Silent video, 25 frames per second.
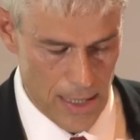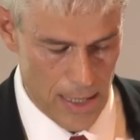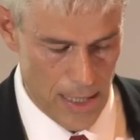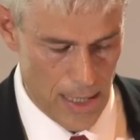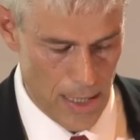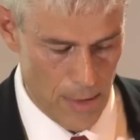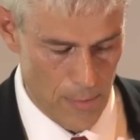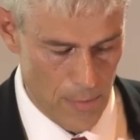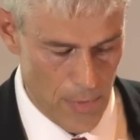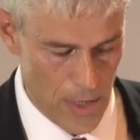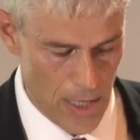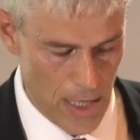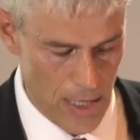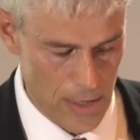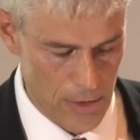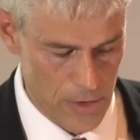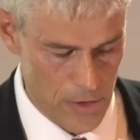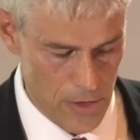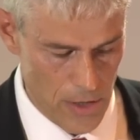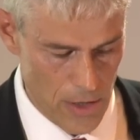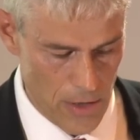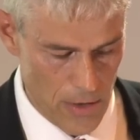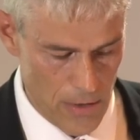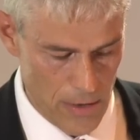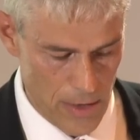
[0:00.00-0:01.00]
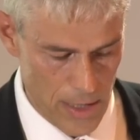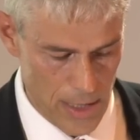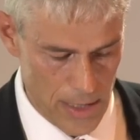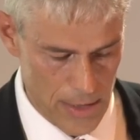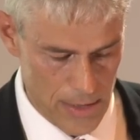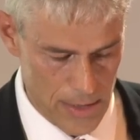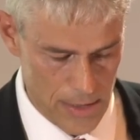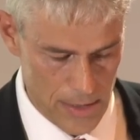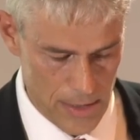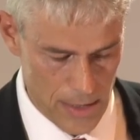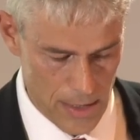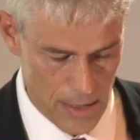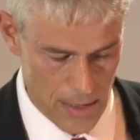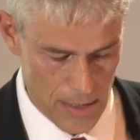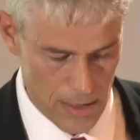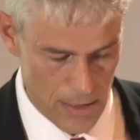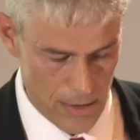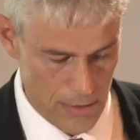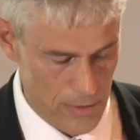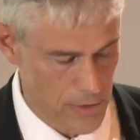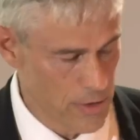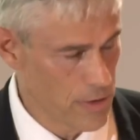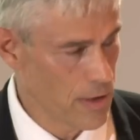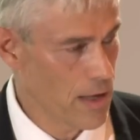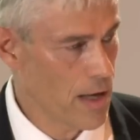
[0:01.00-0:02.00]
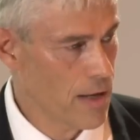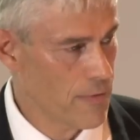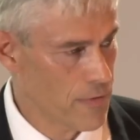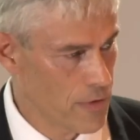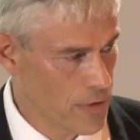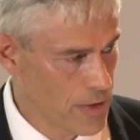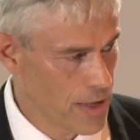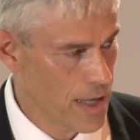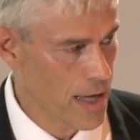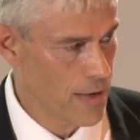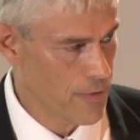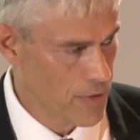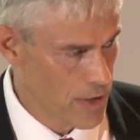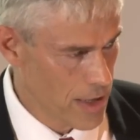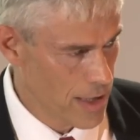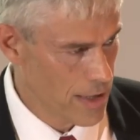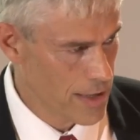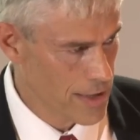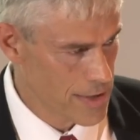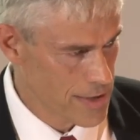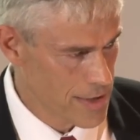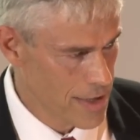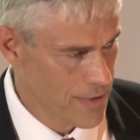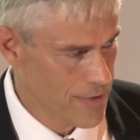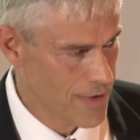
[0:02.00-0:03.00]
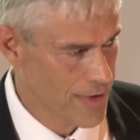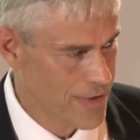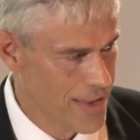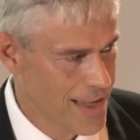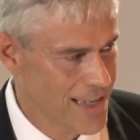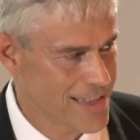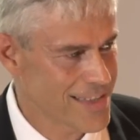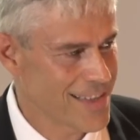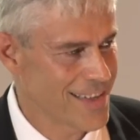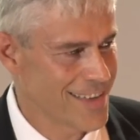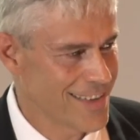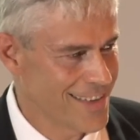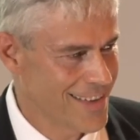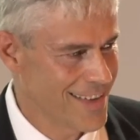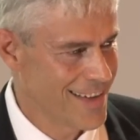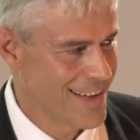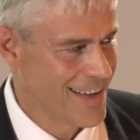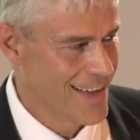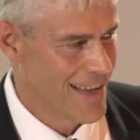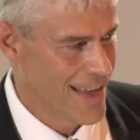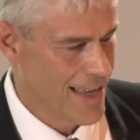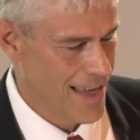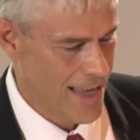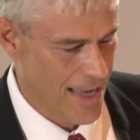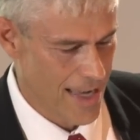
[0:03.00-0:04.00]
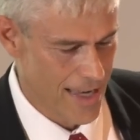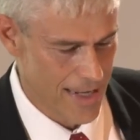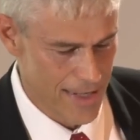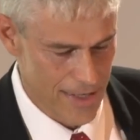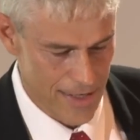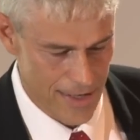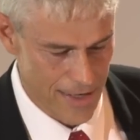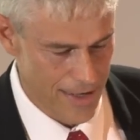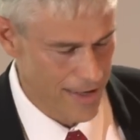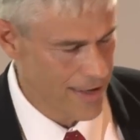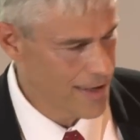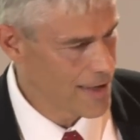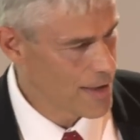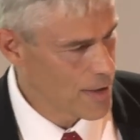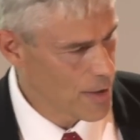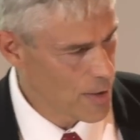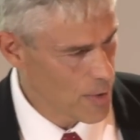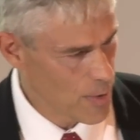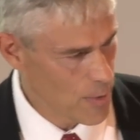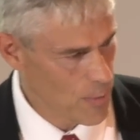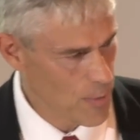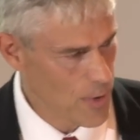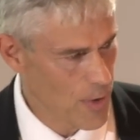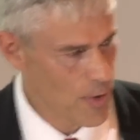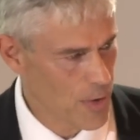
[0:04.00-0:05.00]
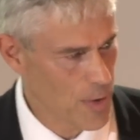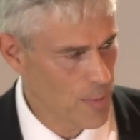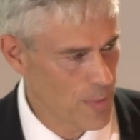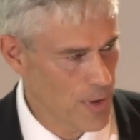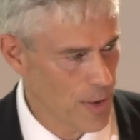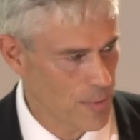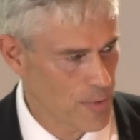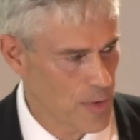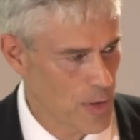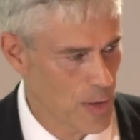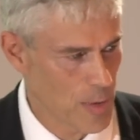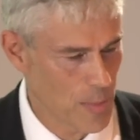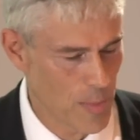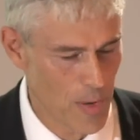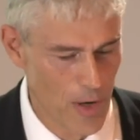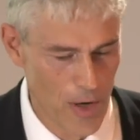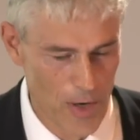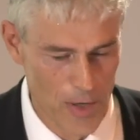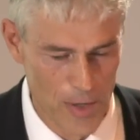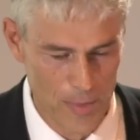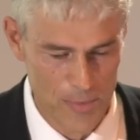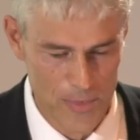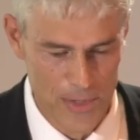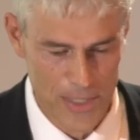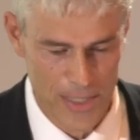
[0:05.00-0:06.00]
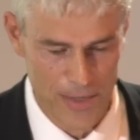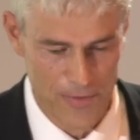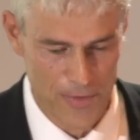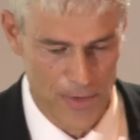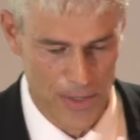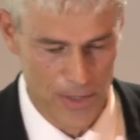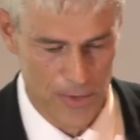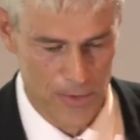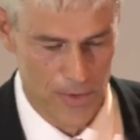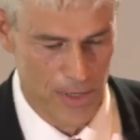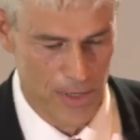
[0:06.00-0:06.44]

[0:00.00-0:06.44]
And so it's delightful to have you here this evening. Thanks, Allan. And welcome you up to the podium to give the